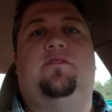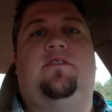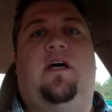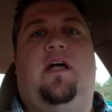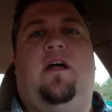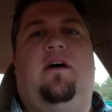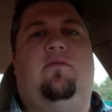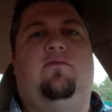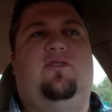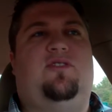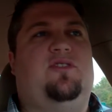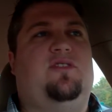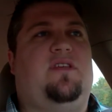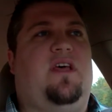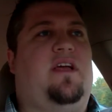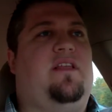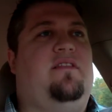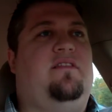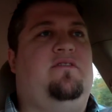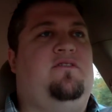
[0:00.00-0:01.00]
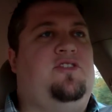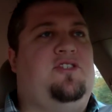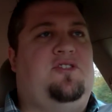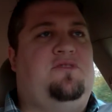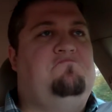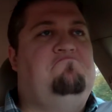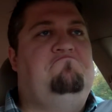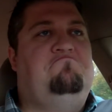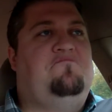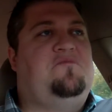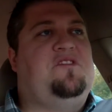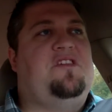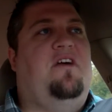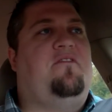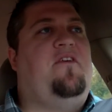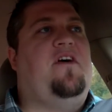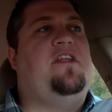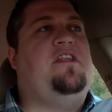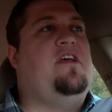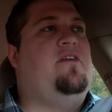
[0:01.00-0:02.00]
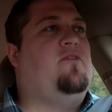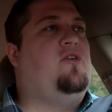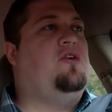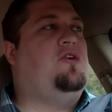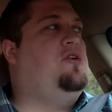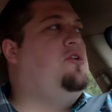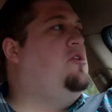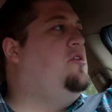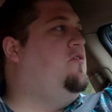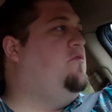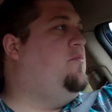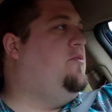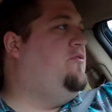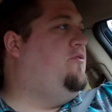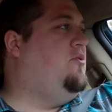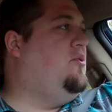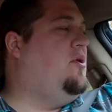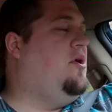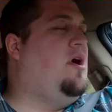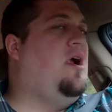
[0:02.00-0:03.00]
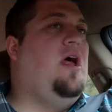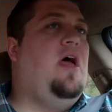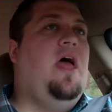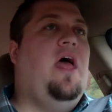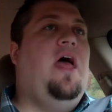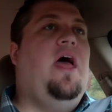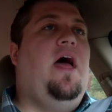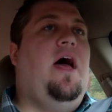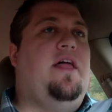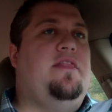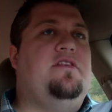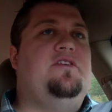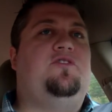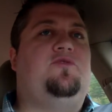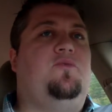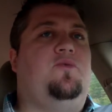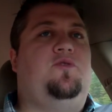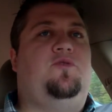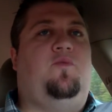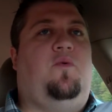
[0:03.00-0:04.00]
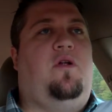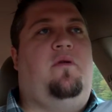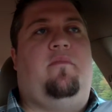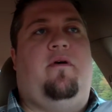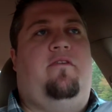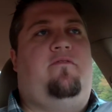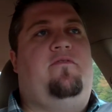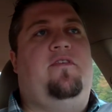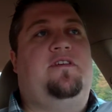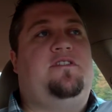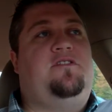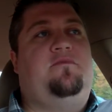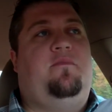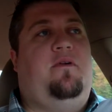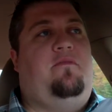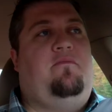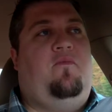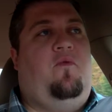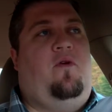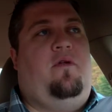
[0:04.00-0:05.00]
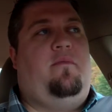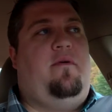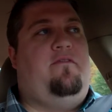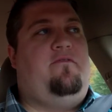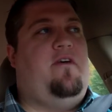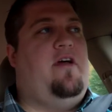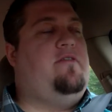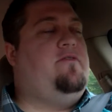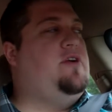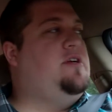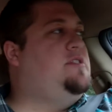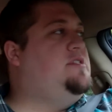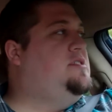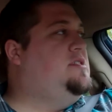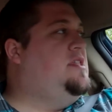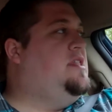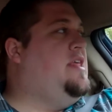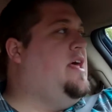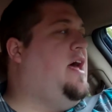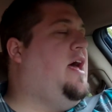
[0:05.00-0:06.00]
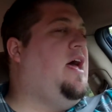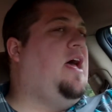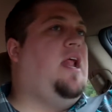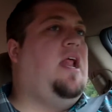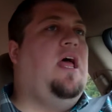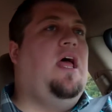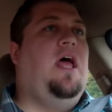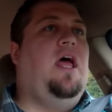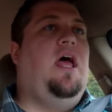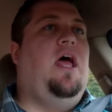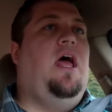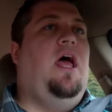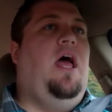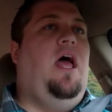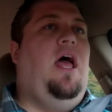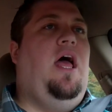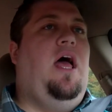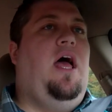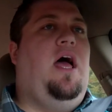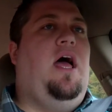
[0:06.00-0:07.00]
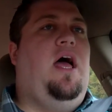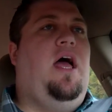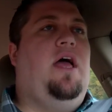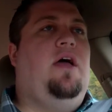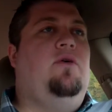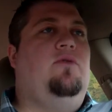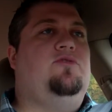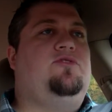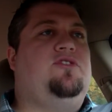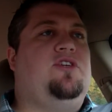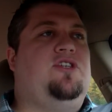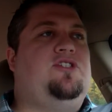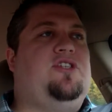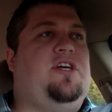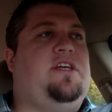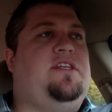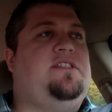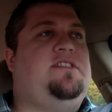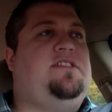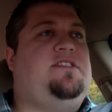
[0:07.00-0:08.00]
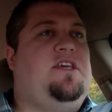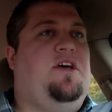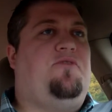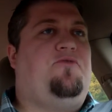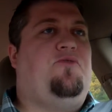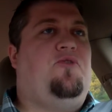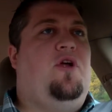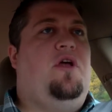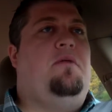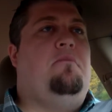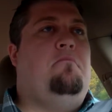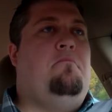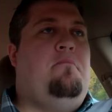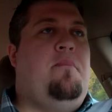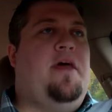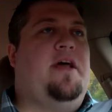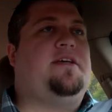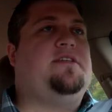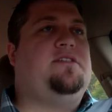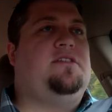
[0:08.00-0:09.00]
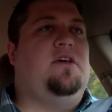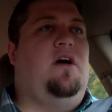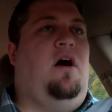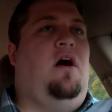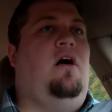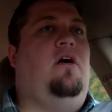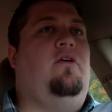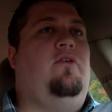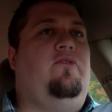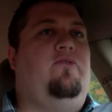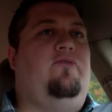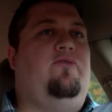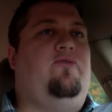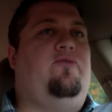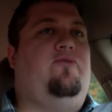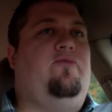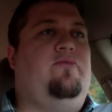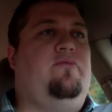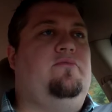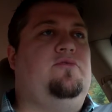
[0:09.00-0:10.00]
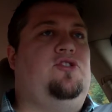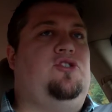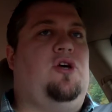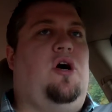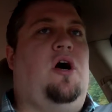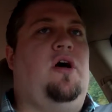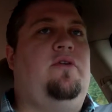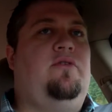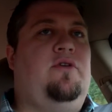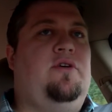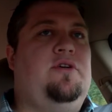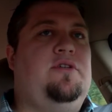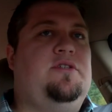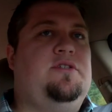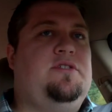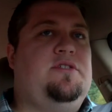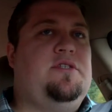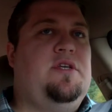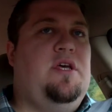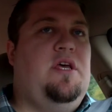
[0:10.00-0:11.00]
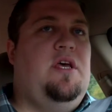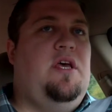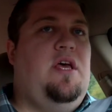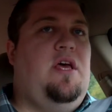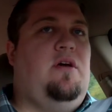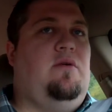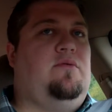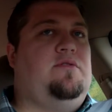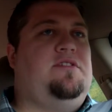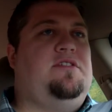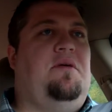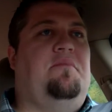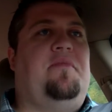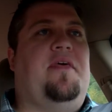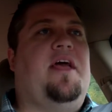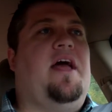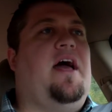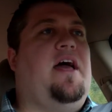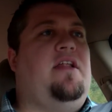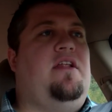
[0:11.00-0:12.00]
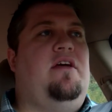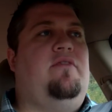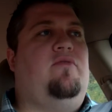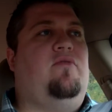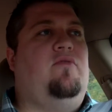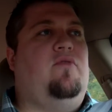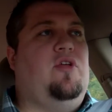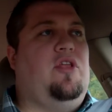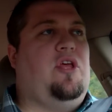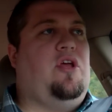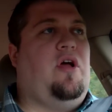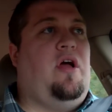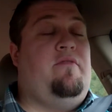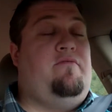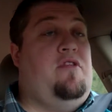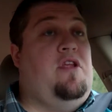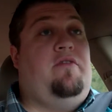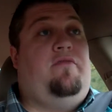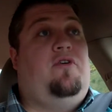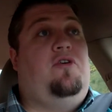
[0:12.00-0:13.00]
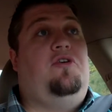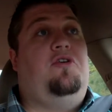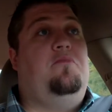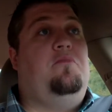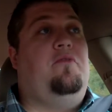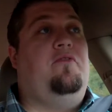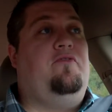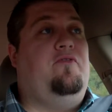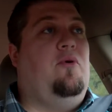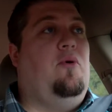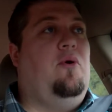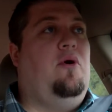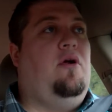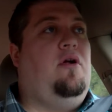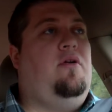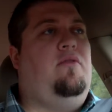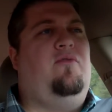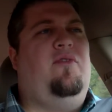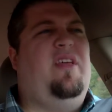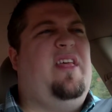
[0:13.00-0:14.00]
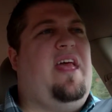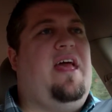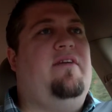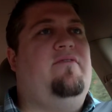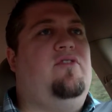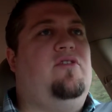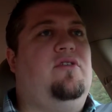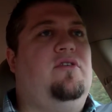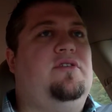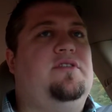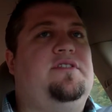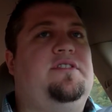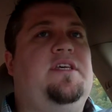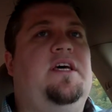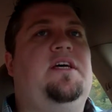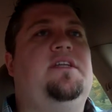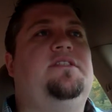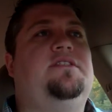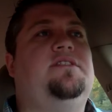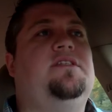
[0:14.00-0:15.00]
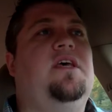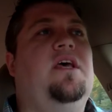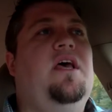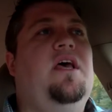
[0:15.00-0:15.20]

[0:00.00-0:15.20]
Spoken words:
that I was just stuff I'd never heard of before. And this was one of my favorites. That it was such a different mix of genres. It was something I've never heard before, and really haven't heard since.